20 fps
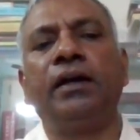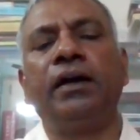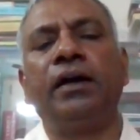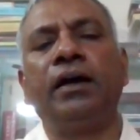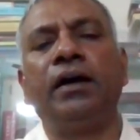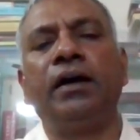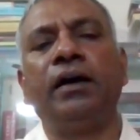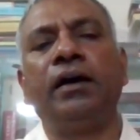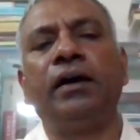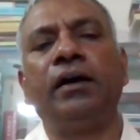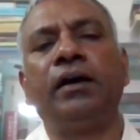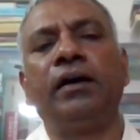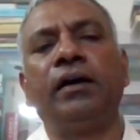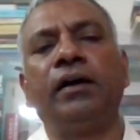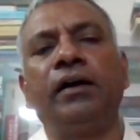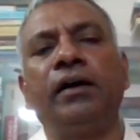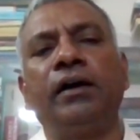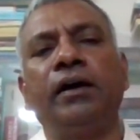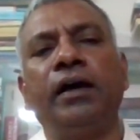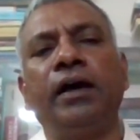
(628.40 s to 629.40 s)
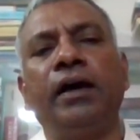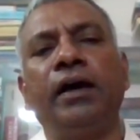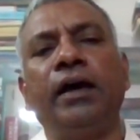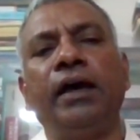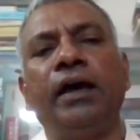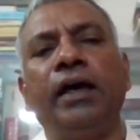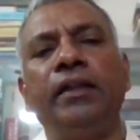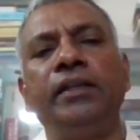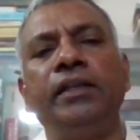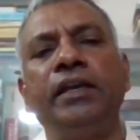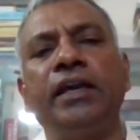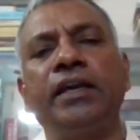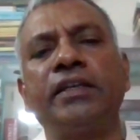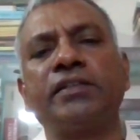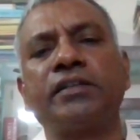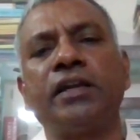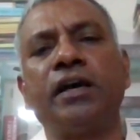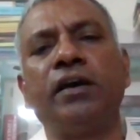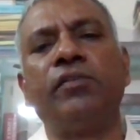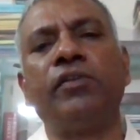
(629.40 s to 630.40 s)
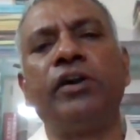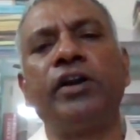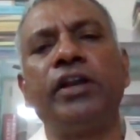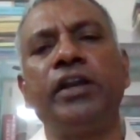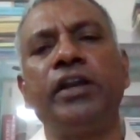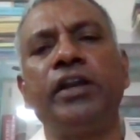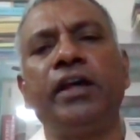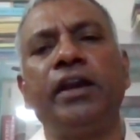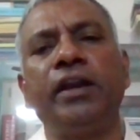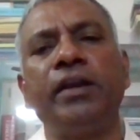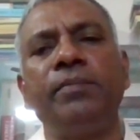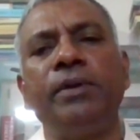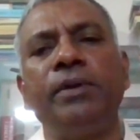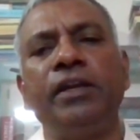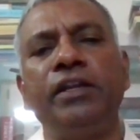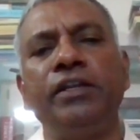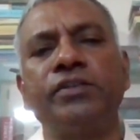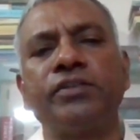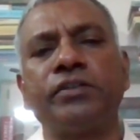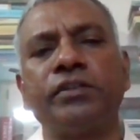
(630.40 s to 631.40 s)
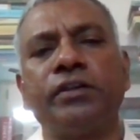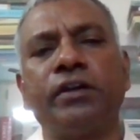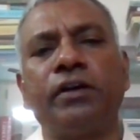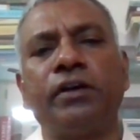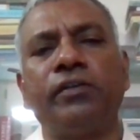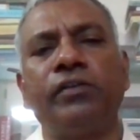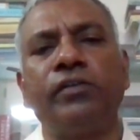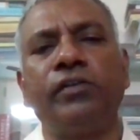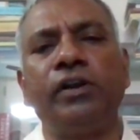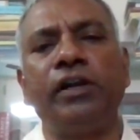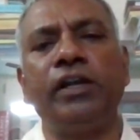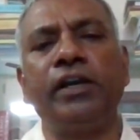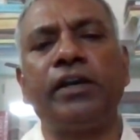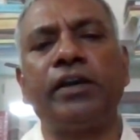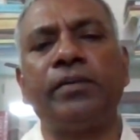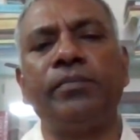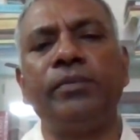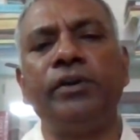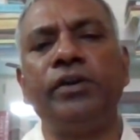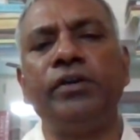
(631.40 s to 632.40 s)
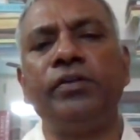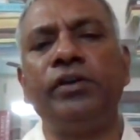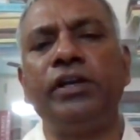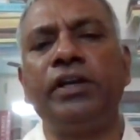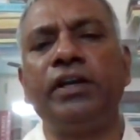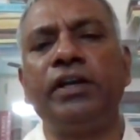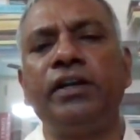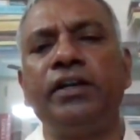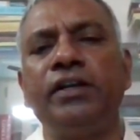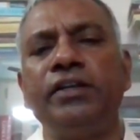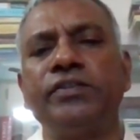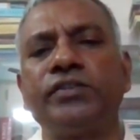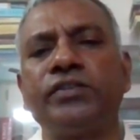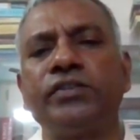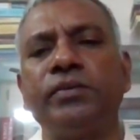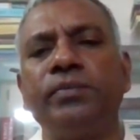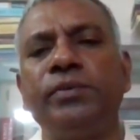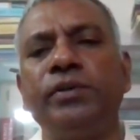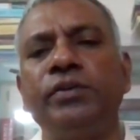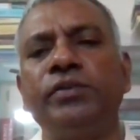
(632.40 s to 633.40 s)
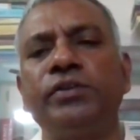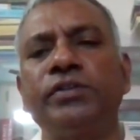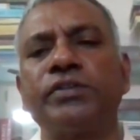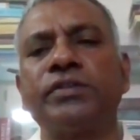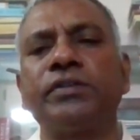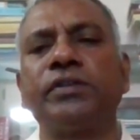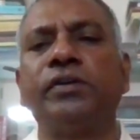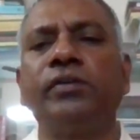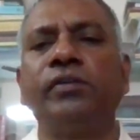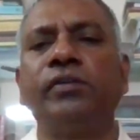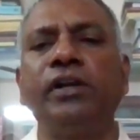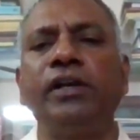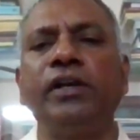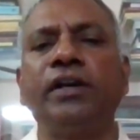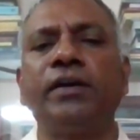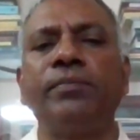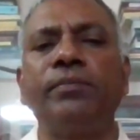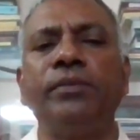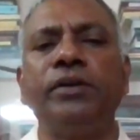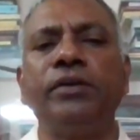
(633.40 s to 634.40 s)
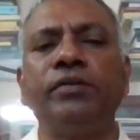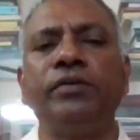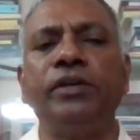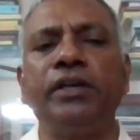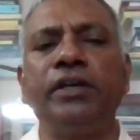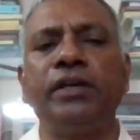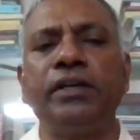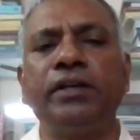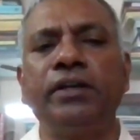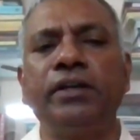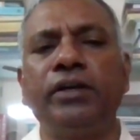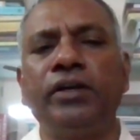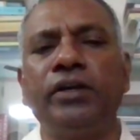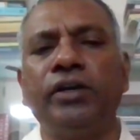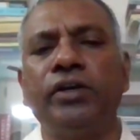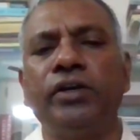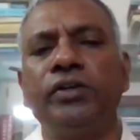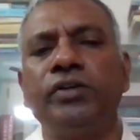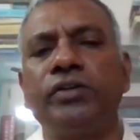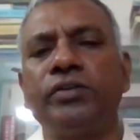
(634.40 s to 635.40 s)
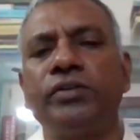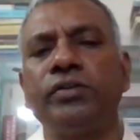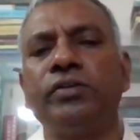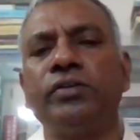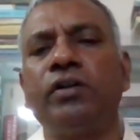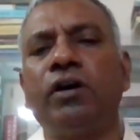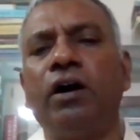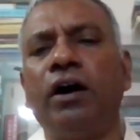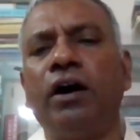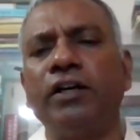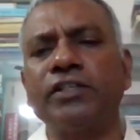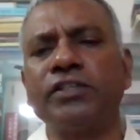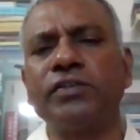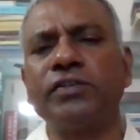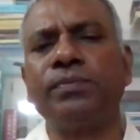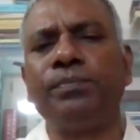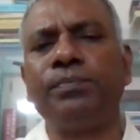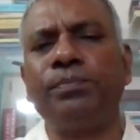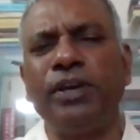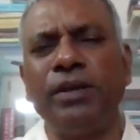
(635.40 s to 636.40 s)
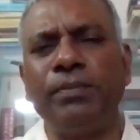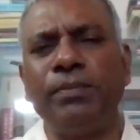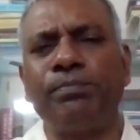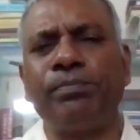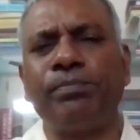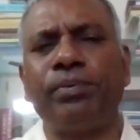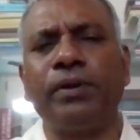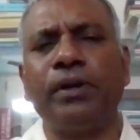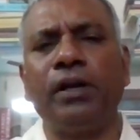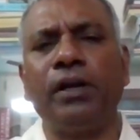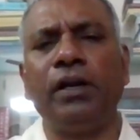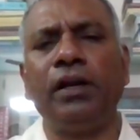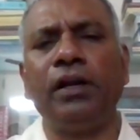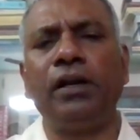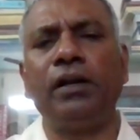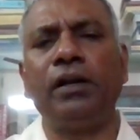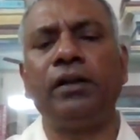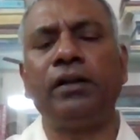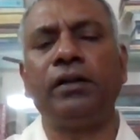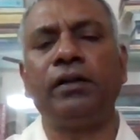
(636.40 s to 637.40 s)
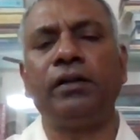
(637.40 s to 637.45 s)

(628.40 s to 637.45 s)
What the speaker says: The extraordinary minister of Holy Communion distributes Holy Communion to God's people.